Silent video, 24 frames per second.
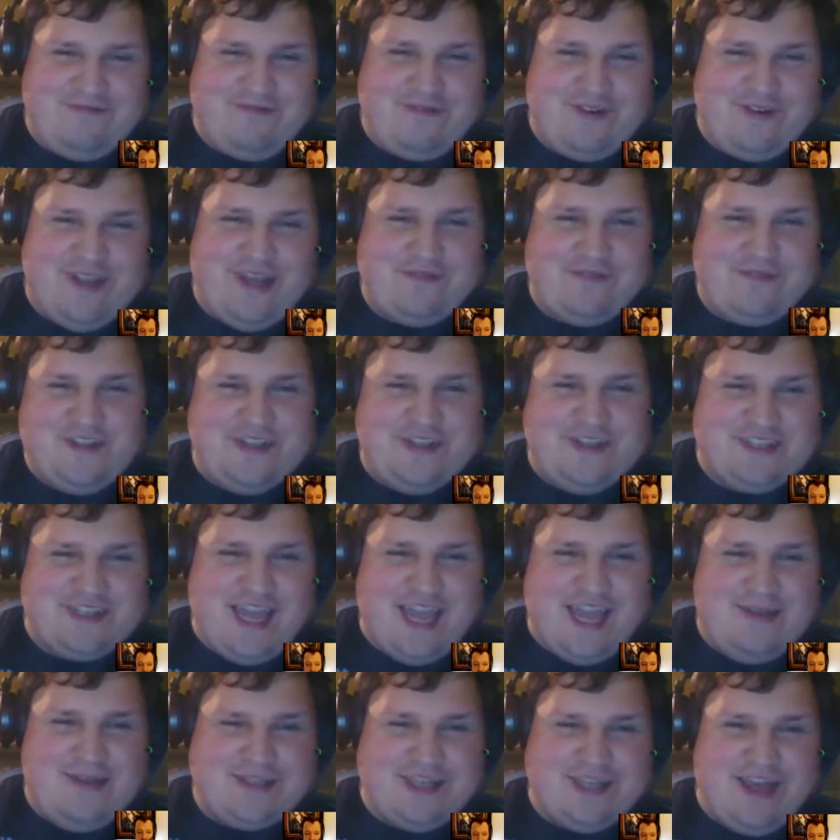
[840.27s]
3 of these
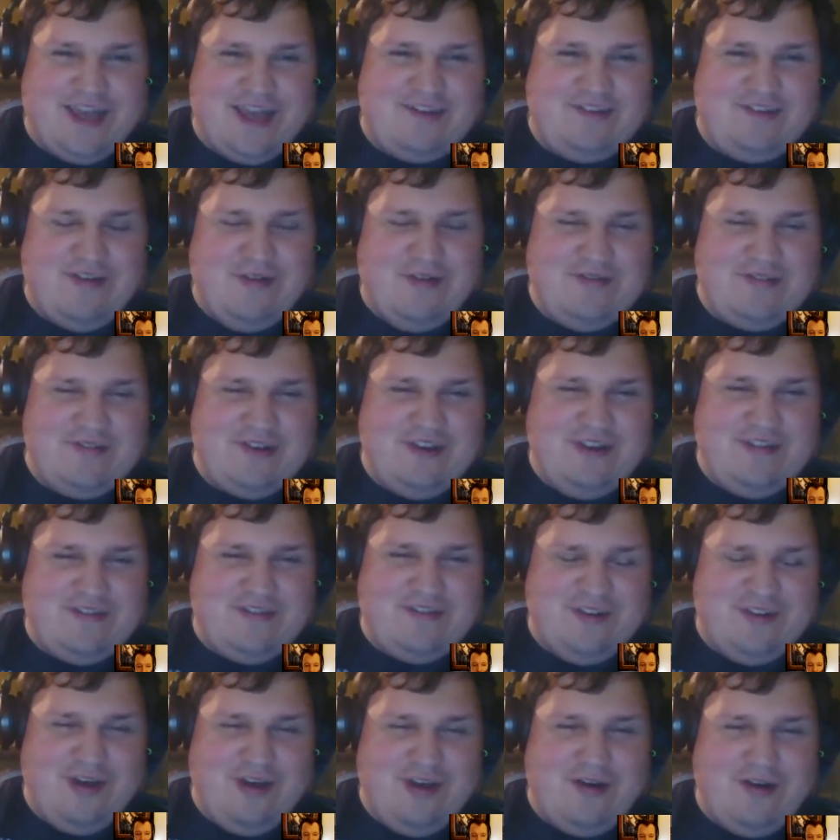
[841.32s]
games. I don't need
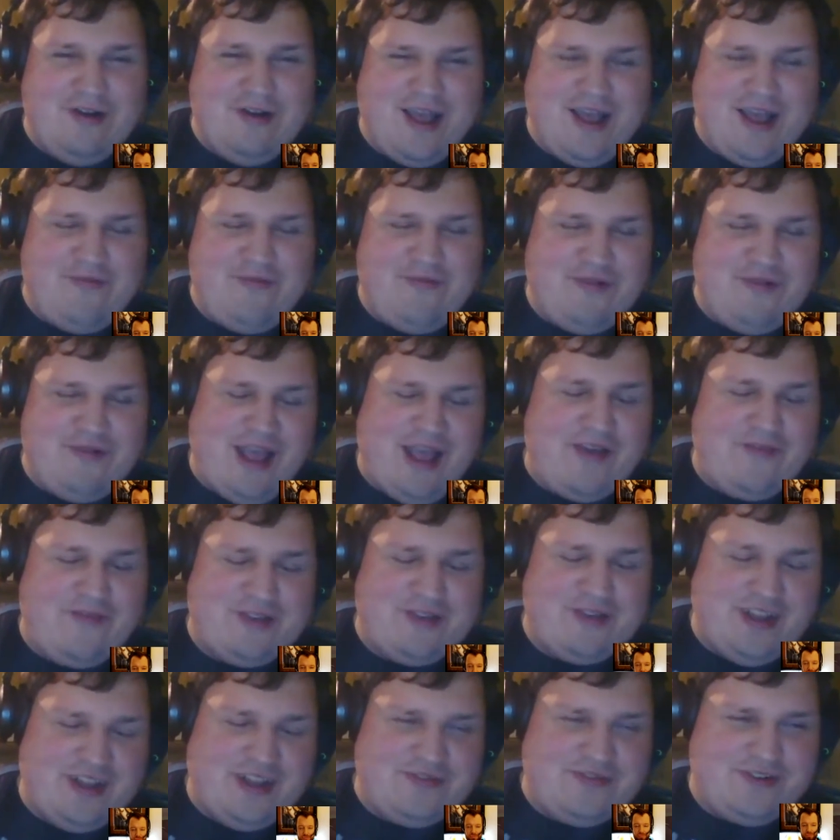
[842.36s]
to have
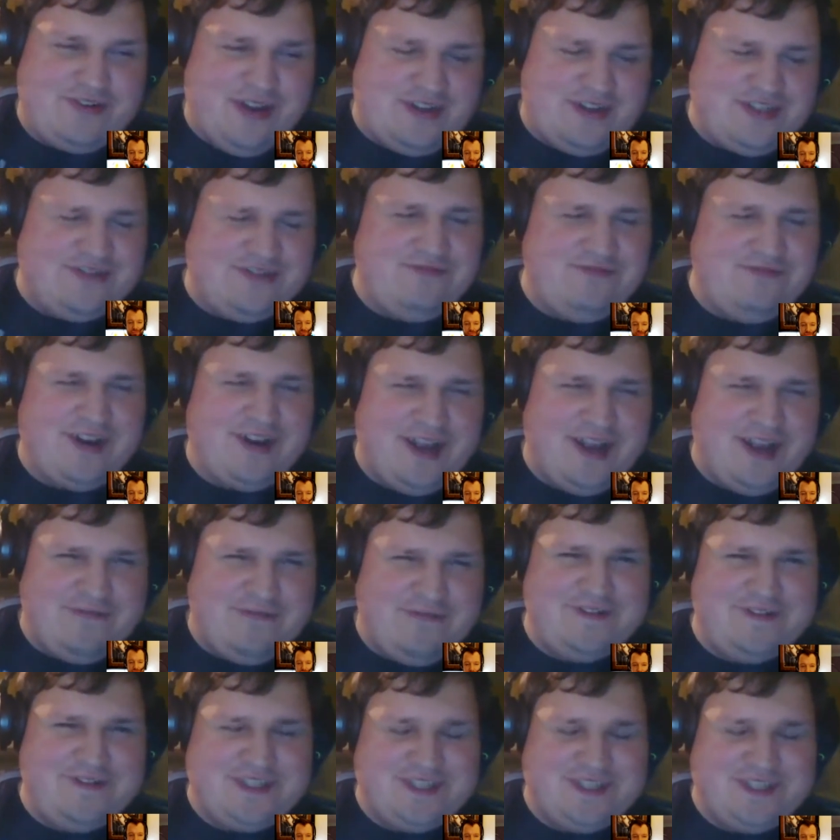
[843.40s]
an introduction for
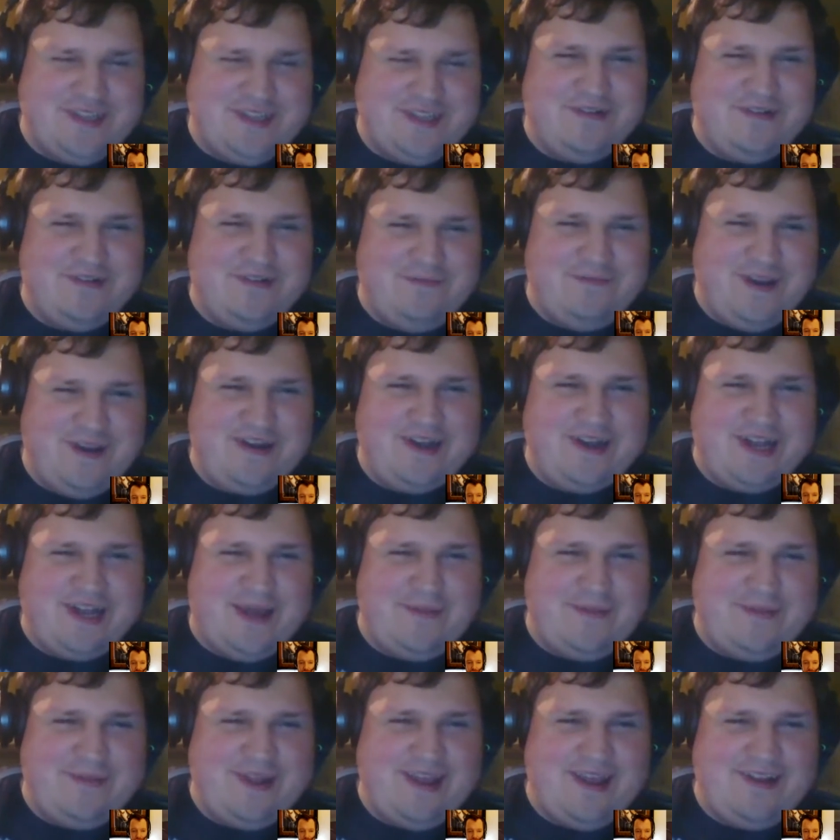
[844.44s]
every single thing that I
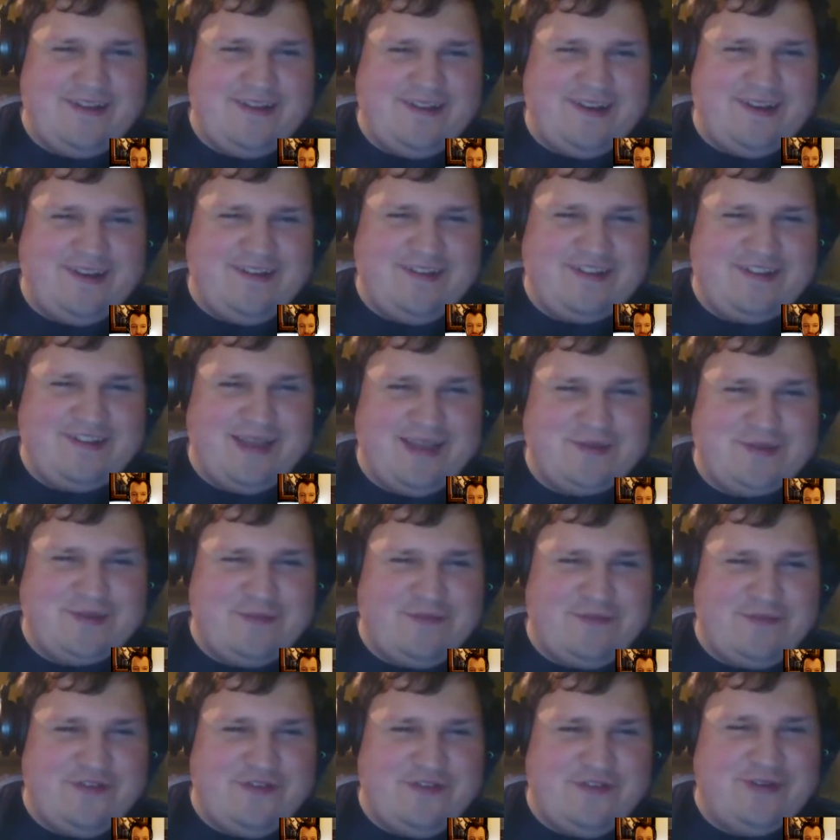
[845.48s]
played in these games
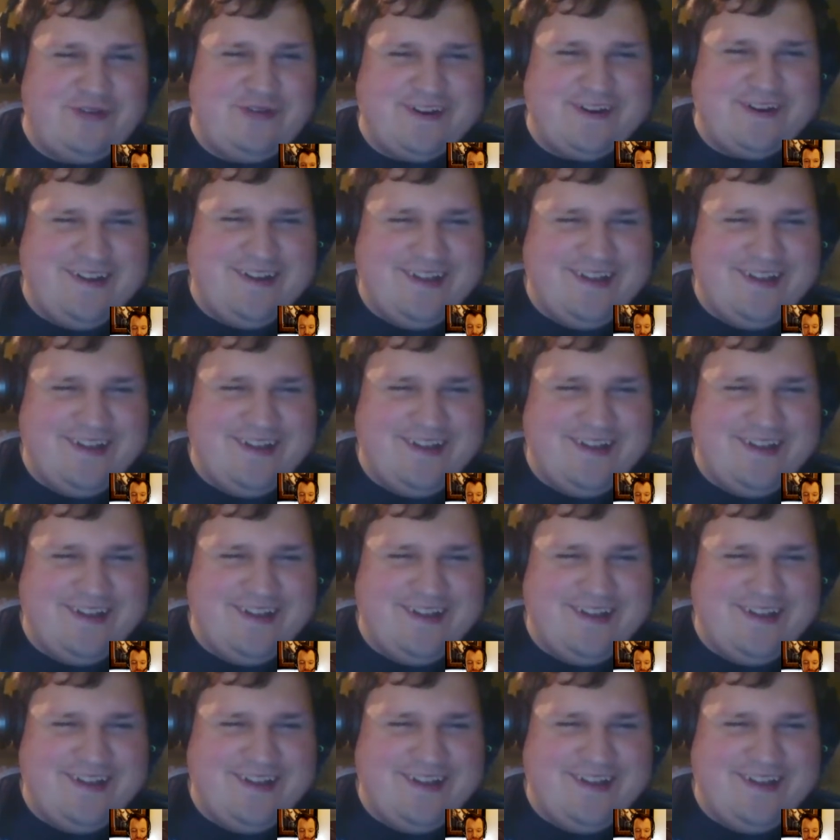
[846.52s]
before.